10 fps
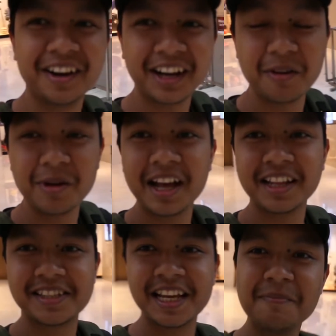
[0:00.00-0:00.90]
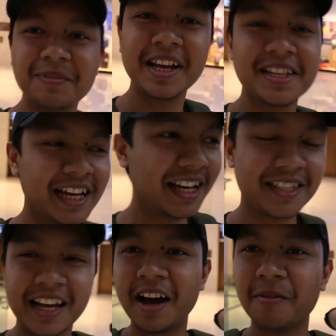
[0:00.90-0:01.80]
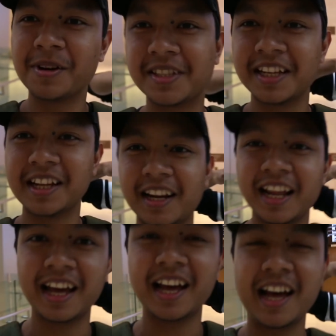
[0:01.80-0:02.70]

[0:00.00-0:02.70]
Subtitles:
Okay, we are at the same place as I was in the